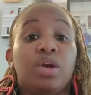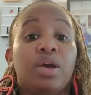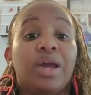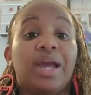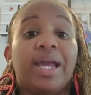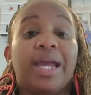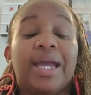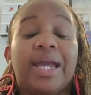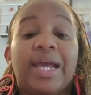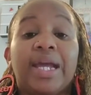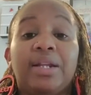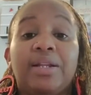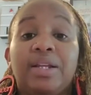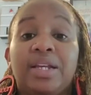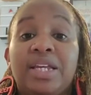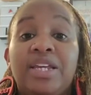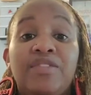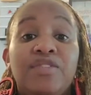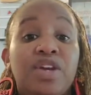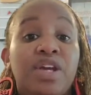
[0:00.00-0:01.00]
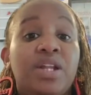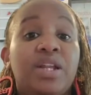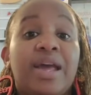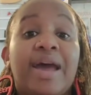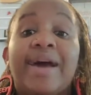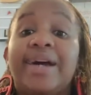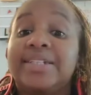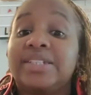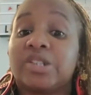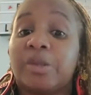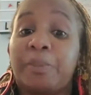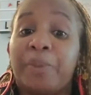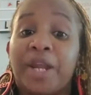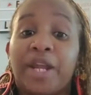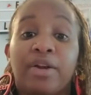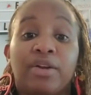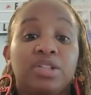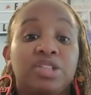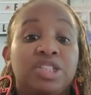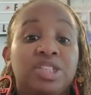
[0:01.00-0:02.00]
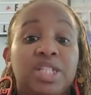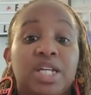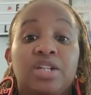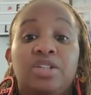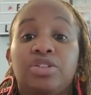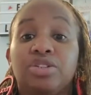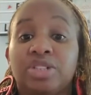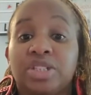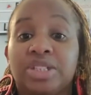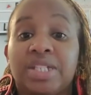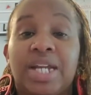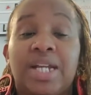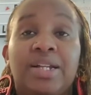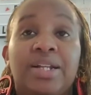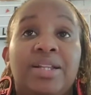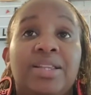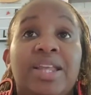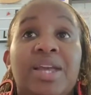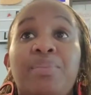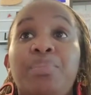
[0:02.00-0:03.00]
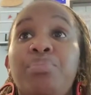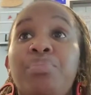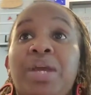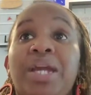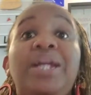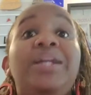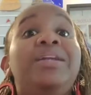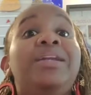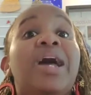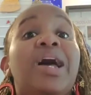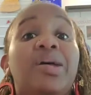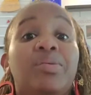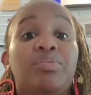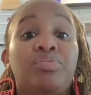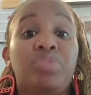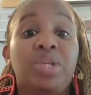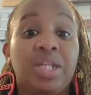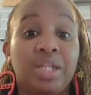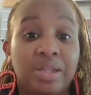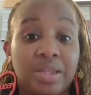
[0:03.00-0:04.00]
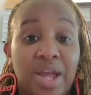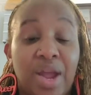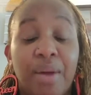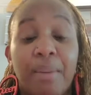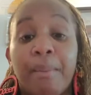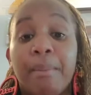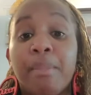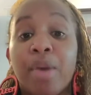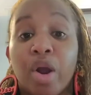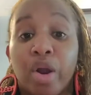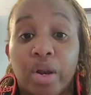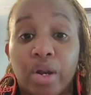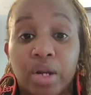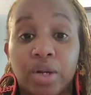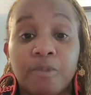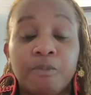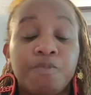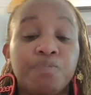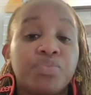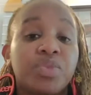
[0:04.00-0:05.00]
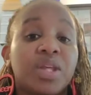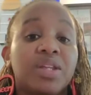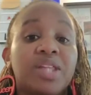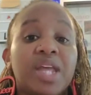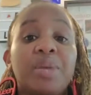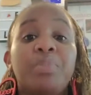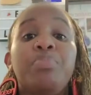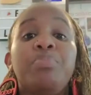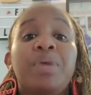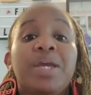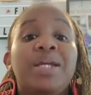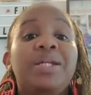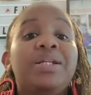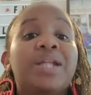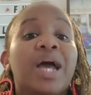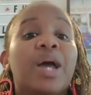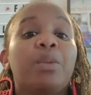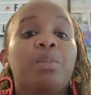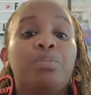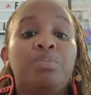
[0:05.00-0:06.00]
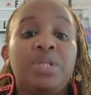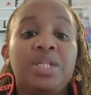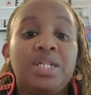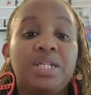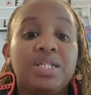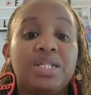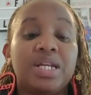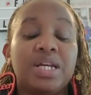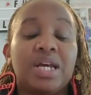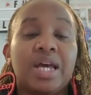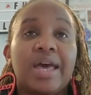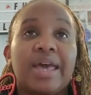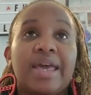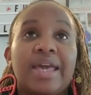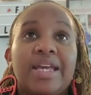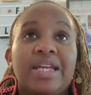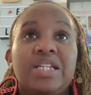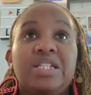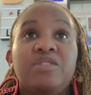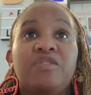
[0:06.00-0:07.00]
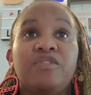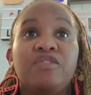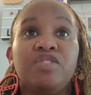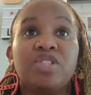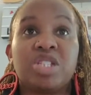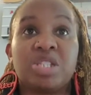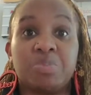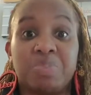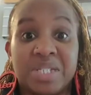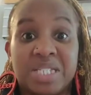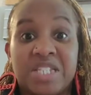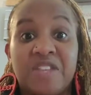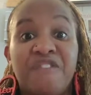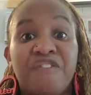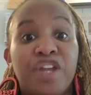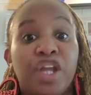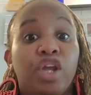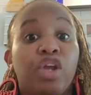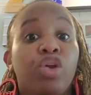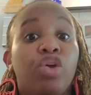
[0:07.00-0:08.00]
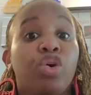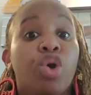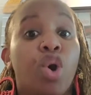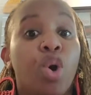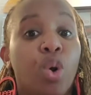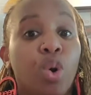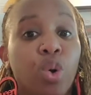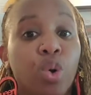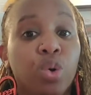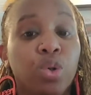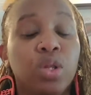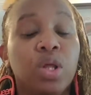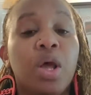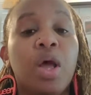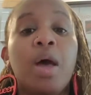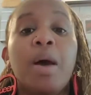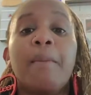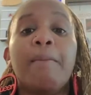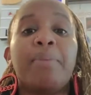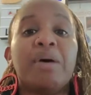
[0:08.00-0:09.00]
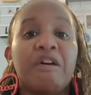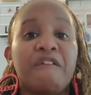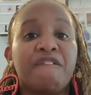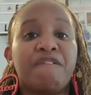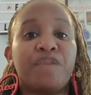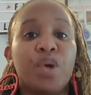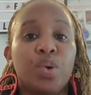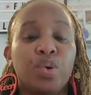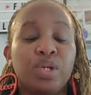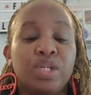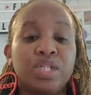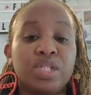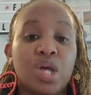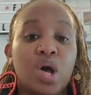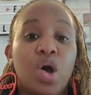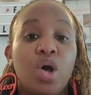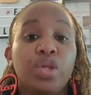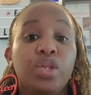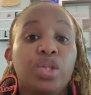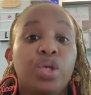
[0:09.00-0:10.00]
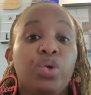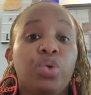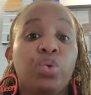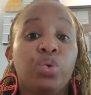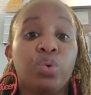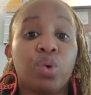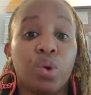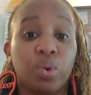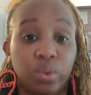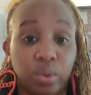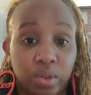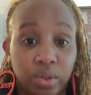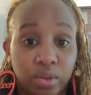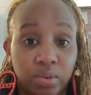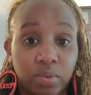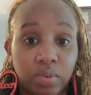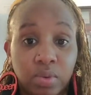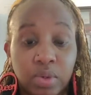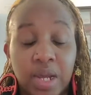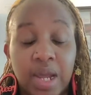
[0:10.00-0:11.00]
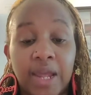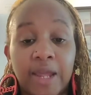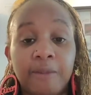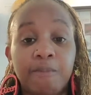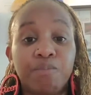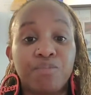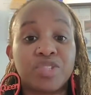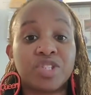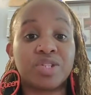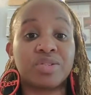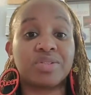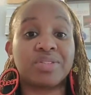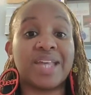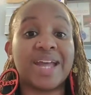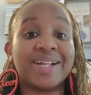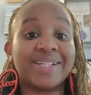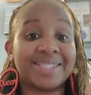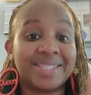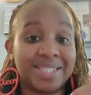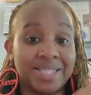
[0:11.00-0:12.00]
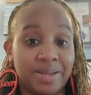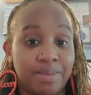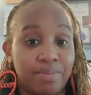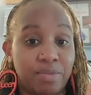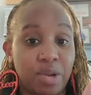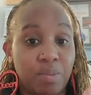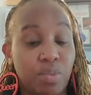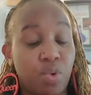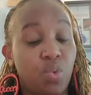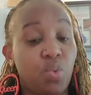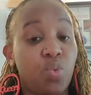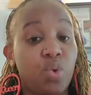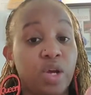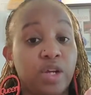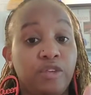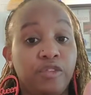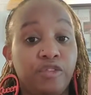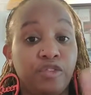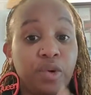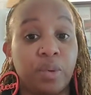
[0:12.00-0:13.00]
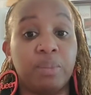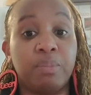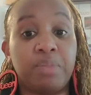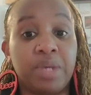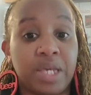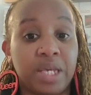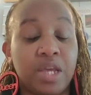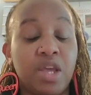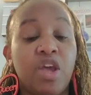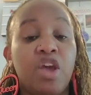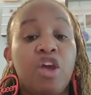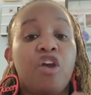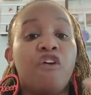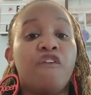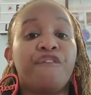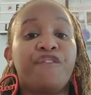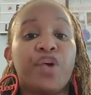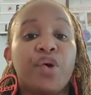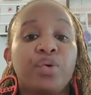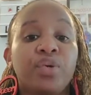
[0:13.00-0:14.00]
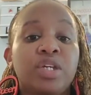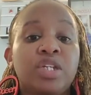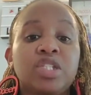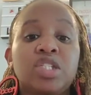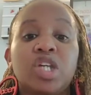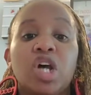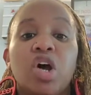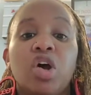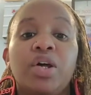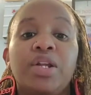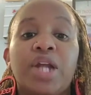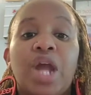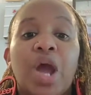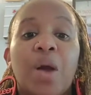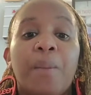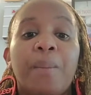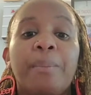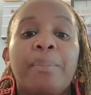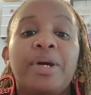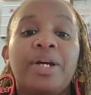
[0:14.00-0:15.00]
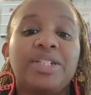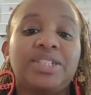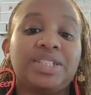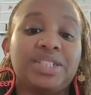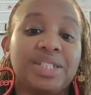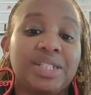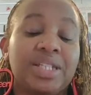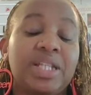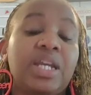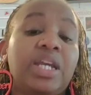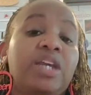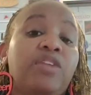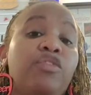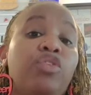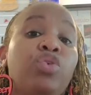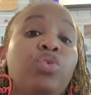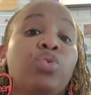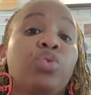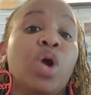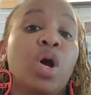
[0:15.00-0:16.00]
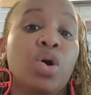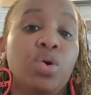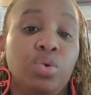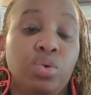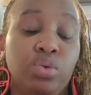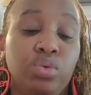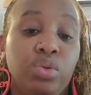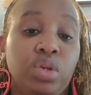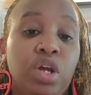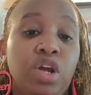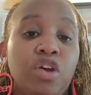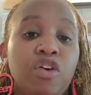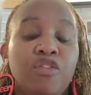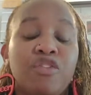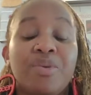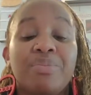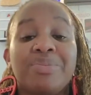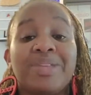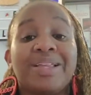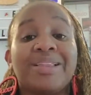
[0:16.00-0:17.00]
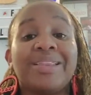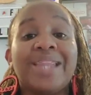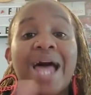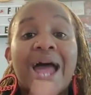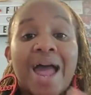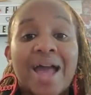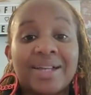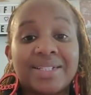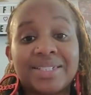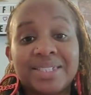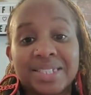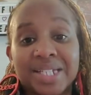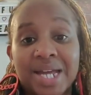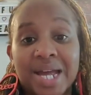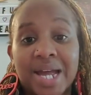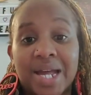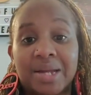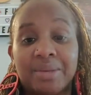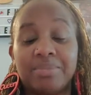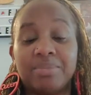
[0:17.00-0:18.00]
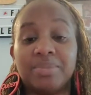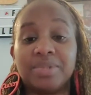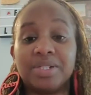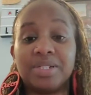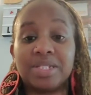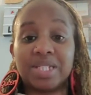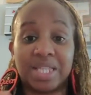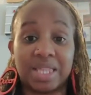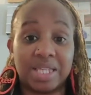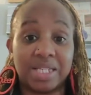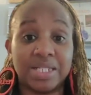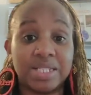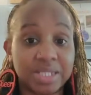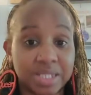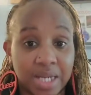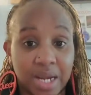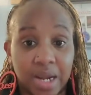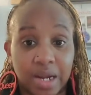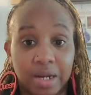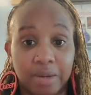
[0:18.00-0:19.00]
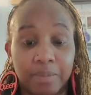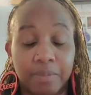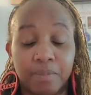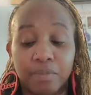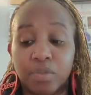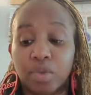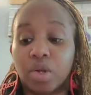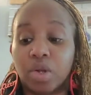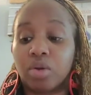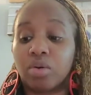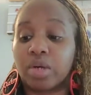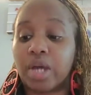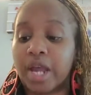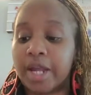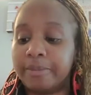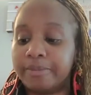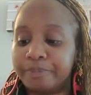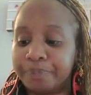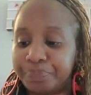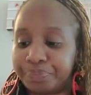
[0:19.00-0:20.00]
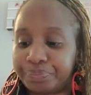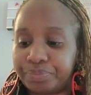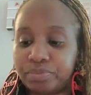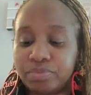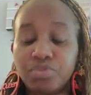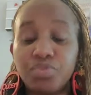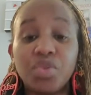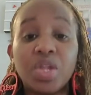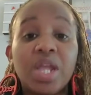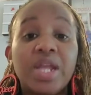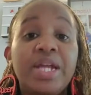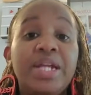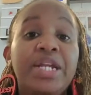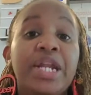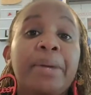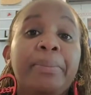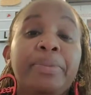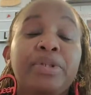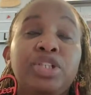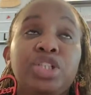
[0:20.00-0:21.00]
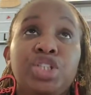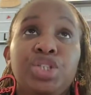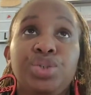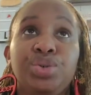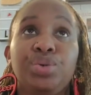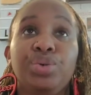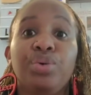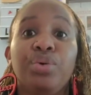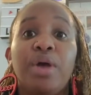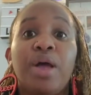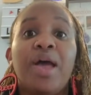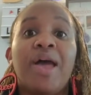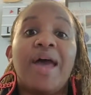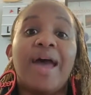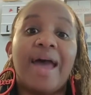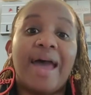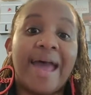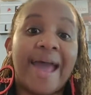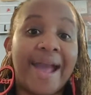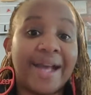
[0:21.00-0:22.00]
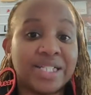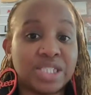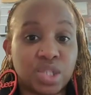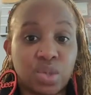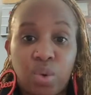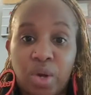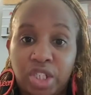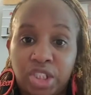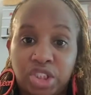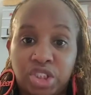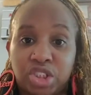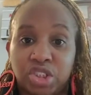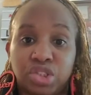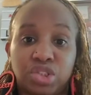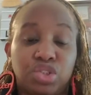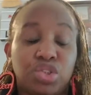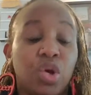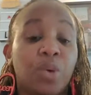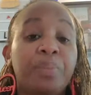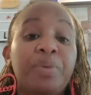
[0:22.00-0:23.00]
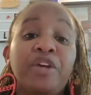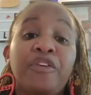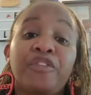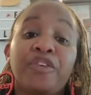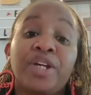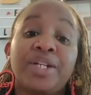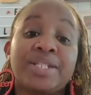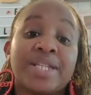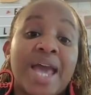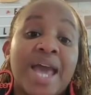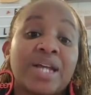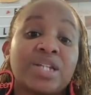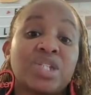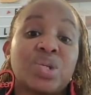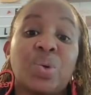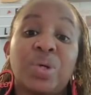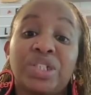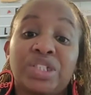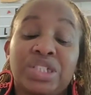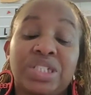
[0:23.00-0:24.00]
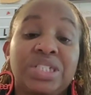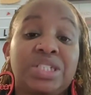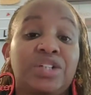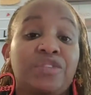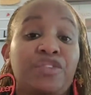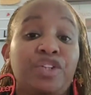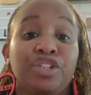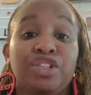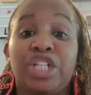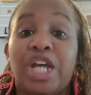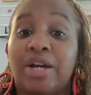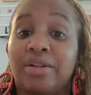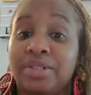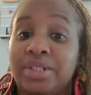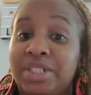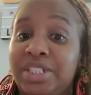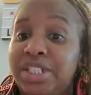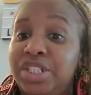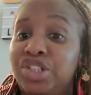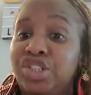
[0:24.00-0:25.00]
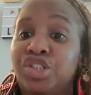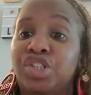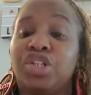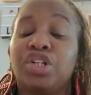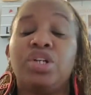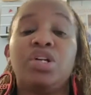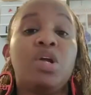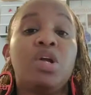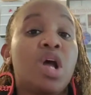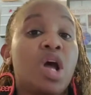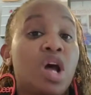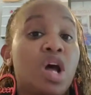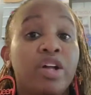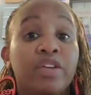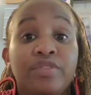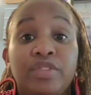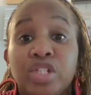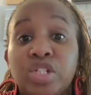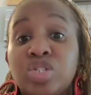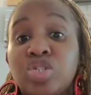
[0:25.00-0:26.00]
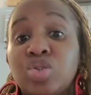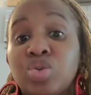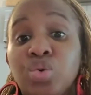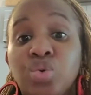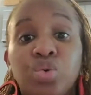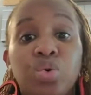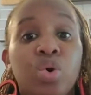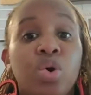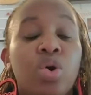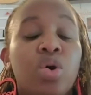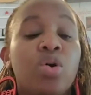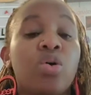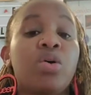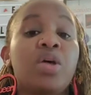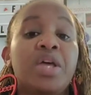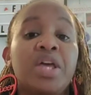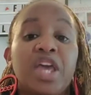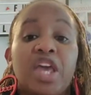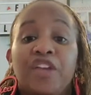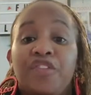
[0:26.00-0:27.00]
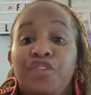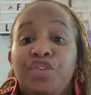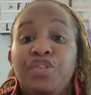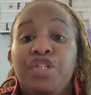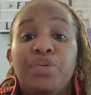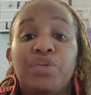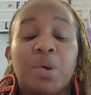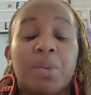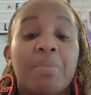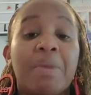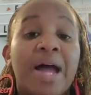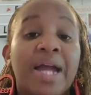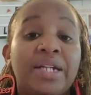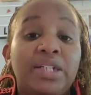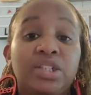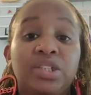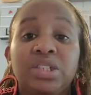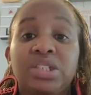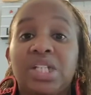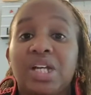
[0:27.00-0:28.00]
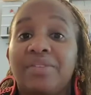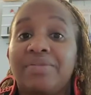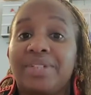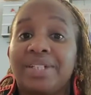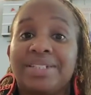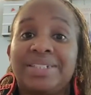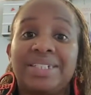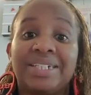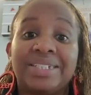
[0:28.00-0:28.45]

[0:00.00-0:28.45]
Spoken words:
And even as a parent, just understanding they may not meet that mark. They may not meet a specific goal, but focus on the growth. Okay. So that's tip number one for me. Focus on how much they've grown from the last time to this time. Okay. And number two, ask questions. Don't be afraid to ask questions of your child's teacher, of the school. If you need reminders of the